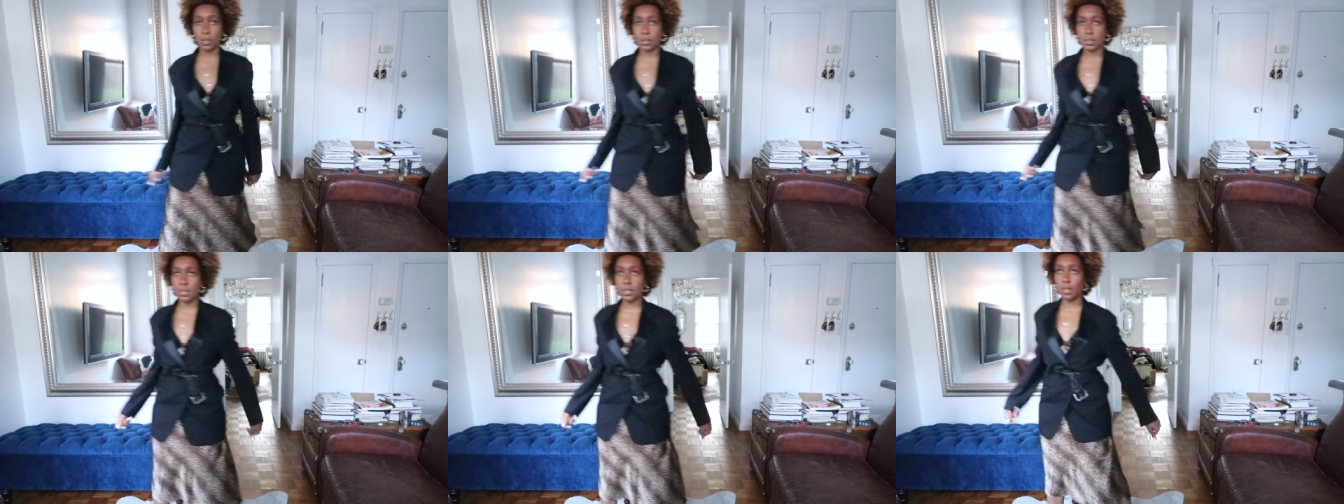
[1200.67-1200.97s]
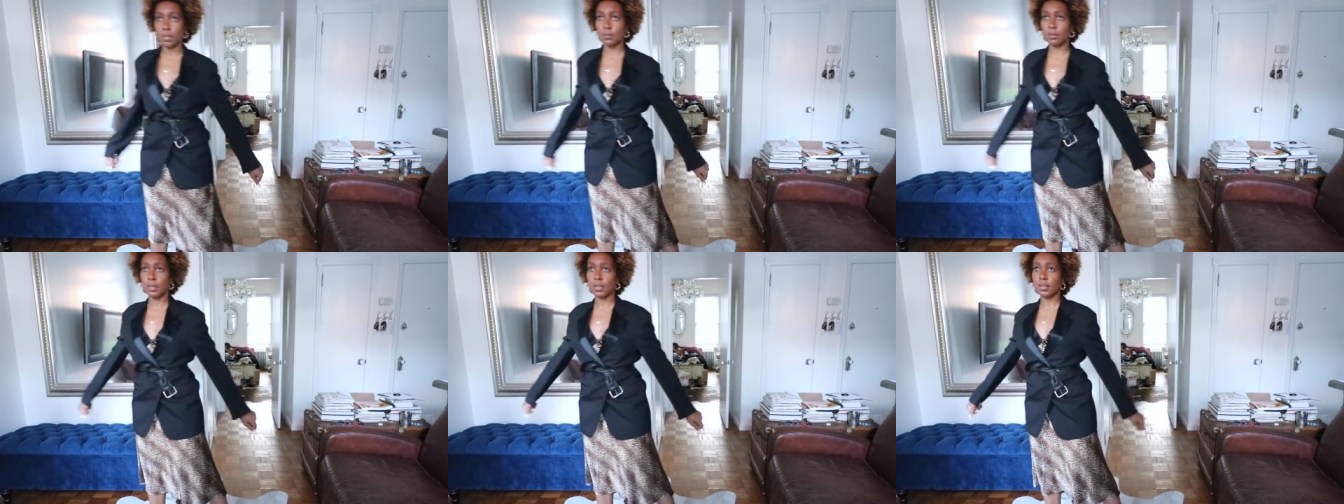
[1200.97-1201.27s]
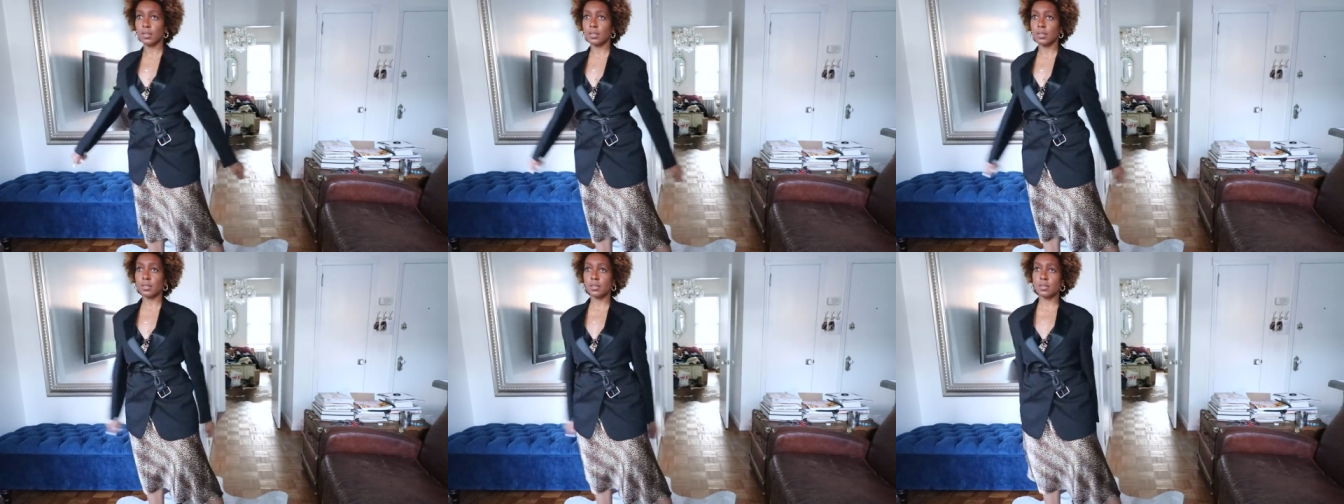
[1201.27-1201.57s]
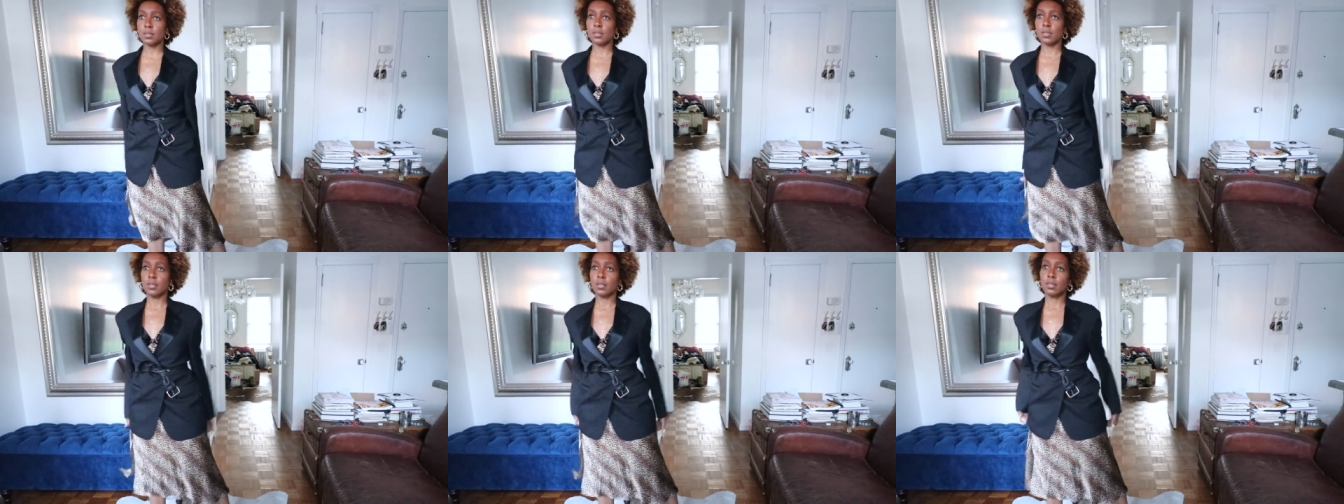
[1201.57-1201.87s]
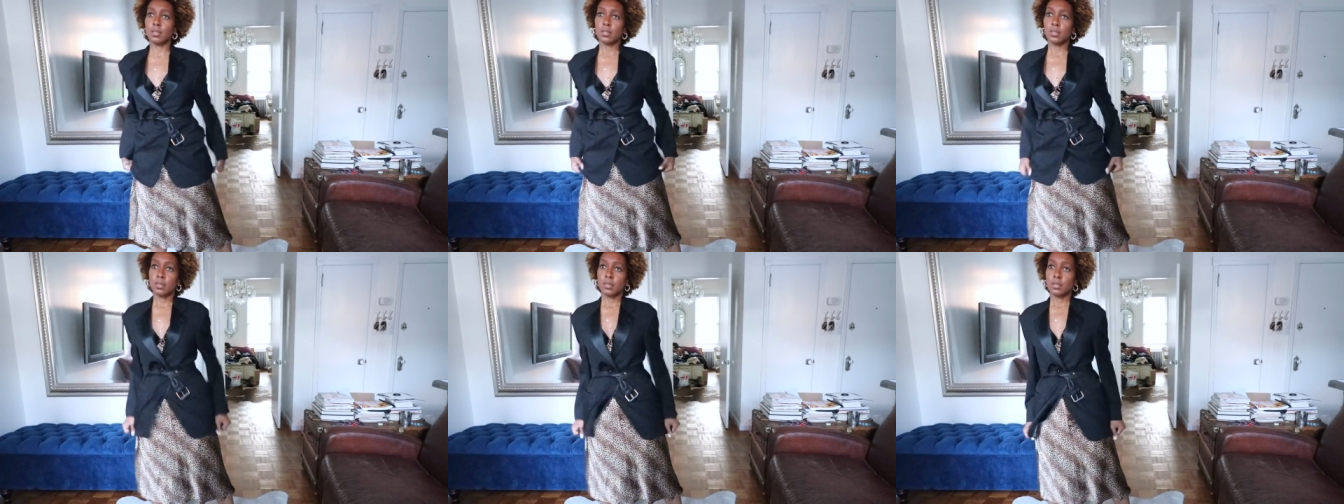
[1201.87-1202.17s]
it down like this,
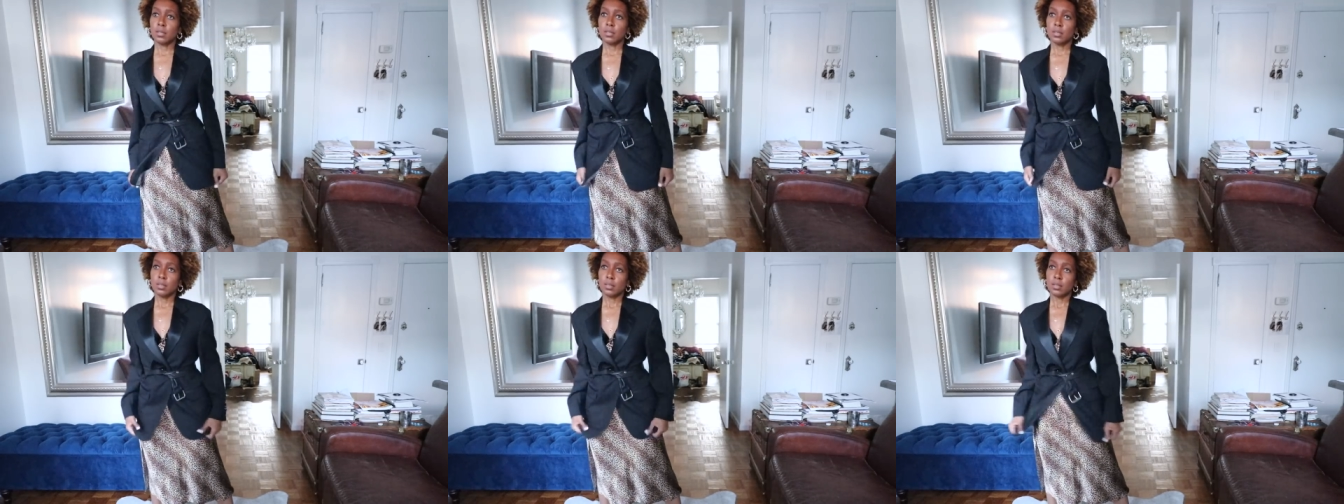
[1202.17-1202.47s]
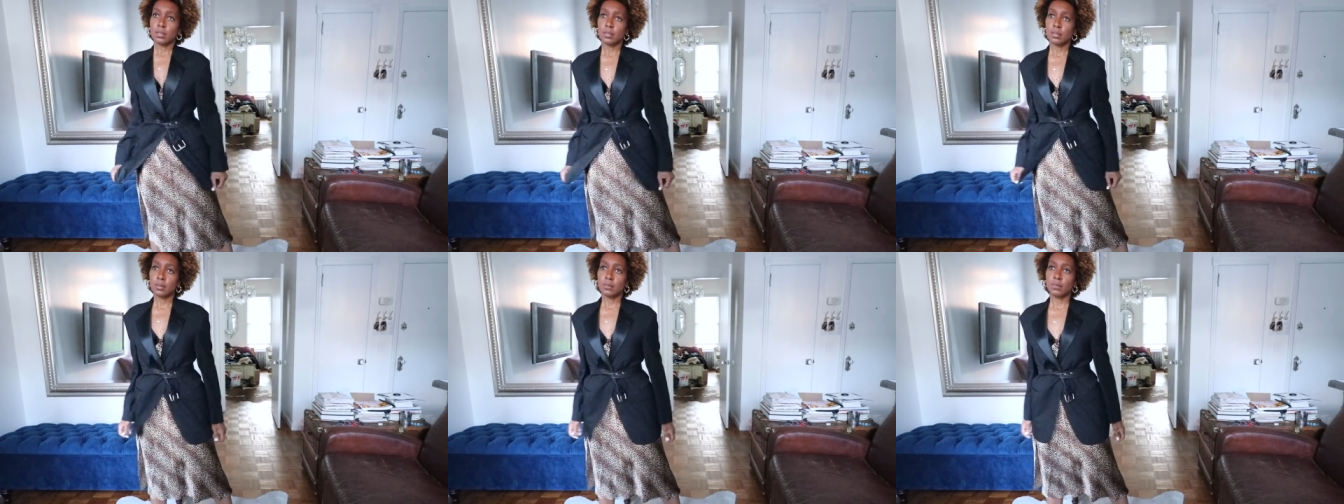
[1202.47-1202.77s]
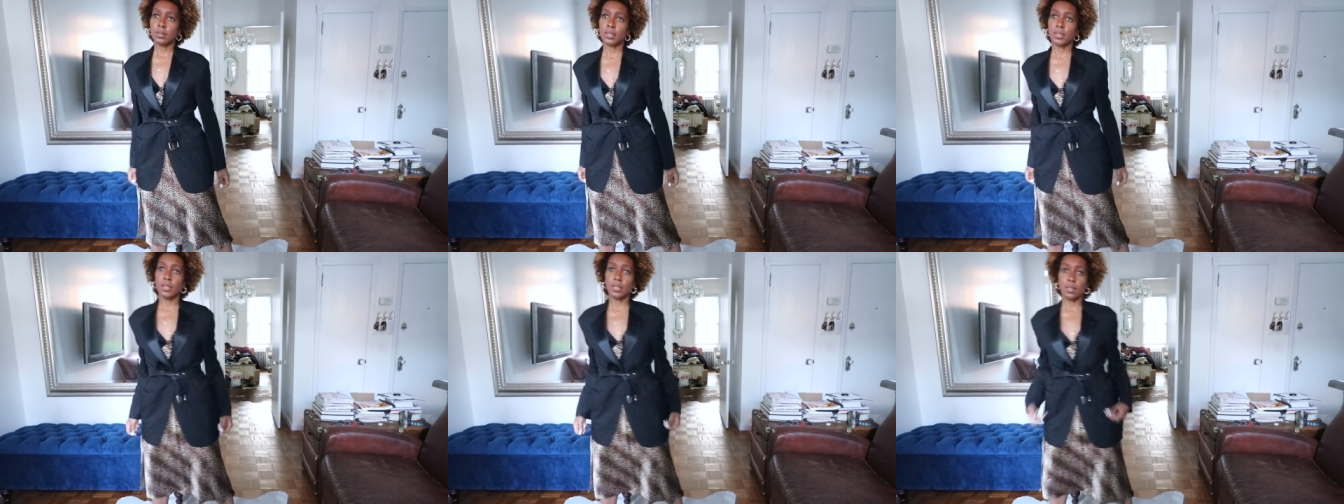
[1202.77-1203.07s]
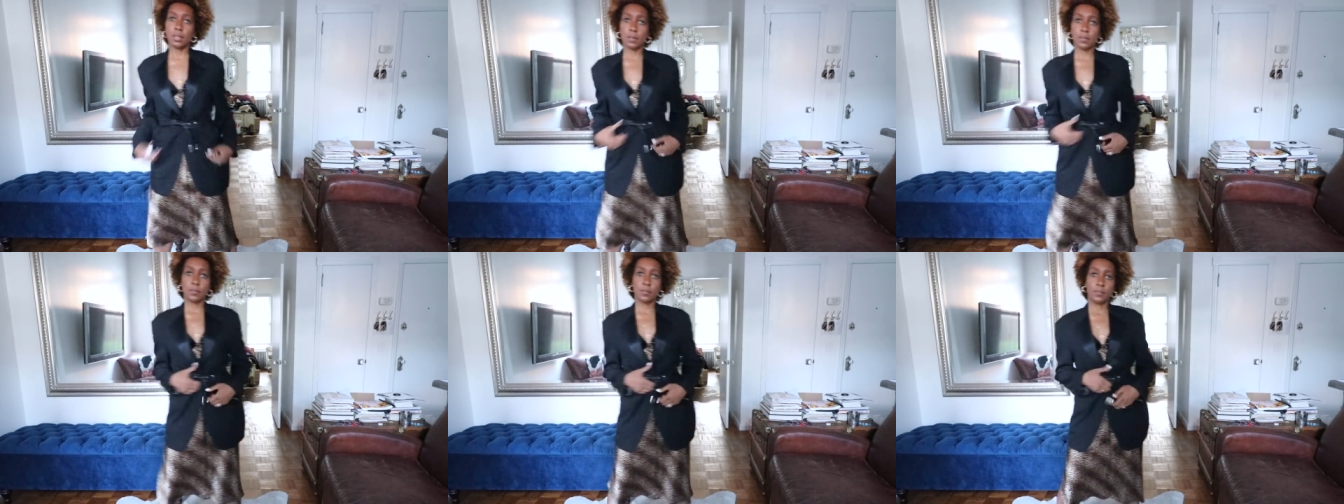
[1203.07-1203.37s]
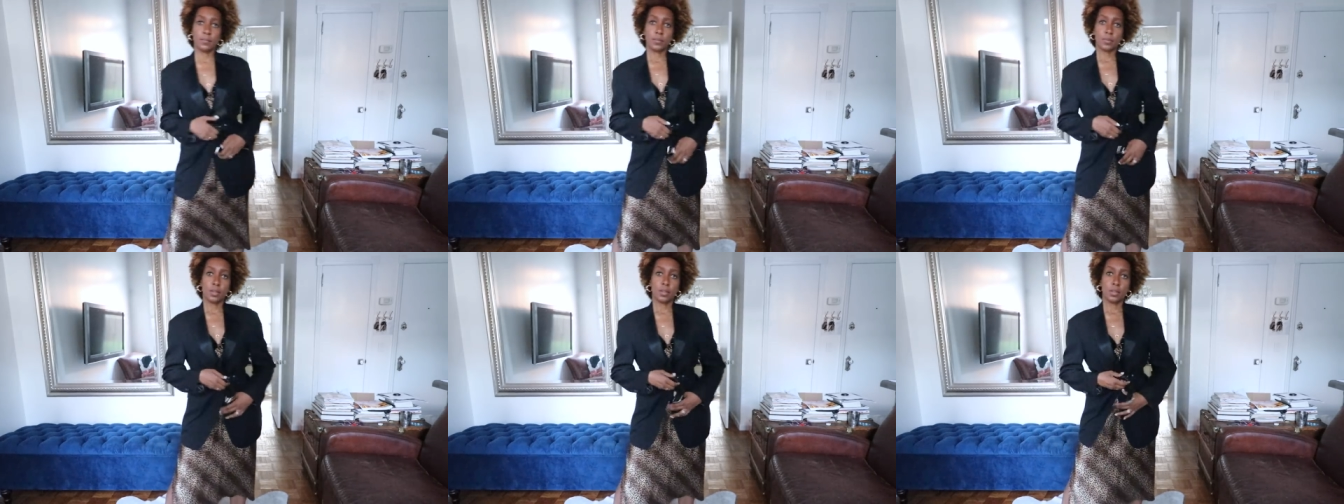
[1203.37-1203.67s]
right?
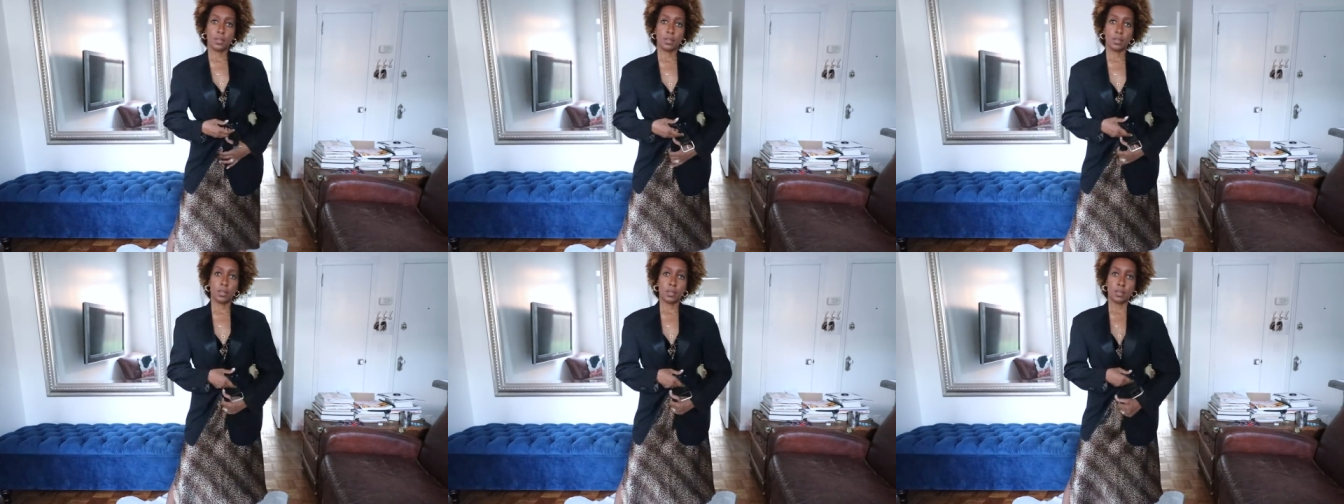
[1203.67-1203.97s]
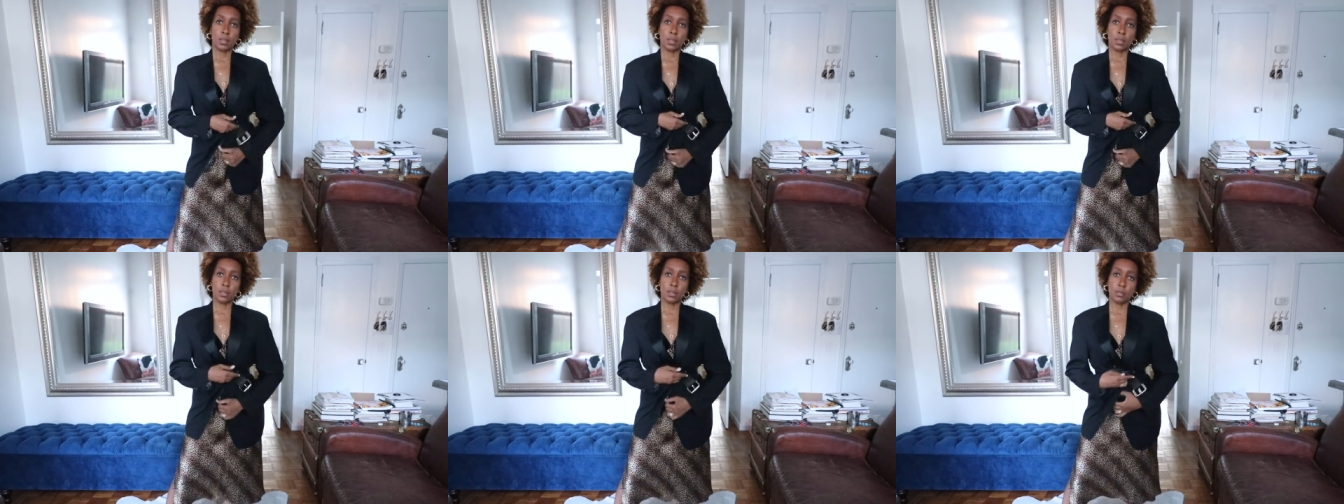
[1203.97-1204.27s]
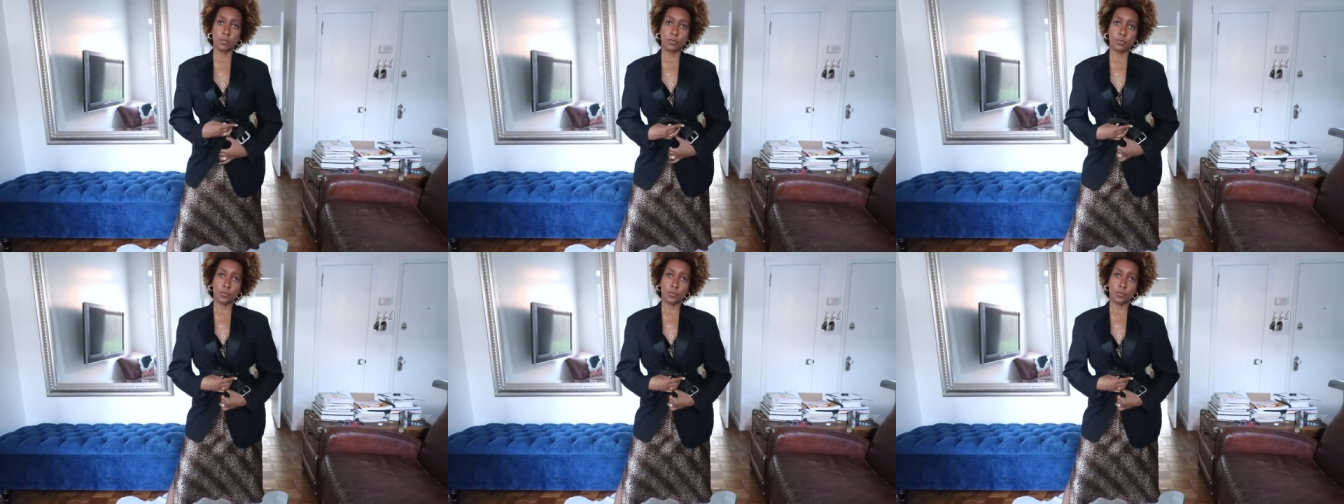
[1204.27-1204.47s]
And then